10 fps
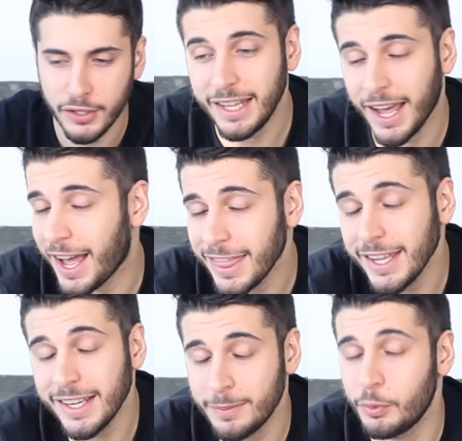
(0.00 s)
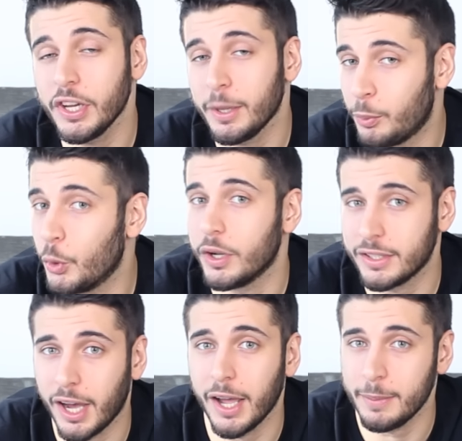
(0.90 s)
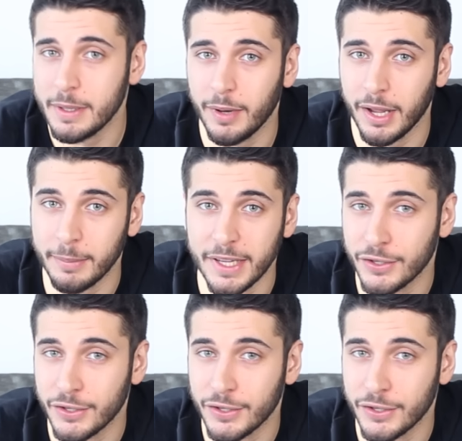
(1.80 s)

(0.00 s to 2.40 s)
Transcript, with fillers: Yeah, I think it's pretty important to hire people like me.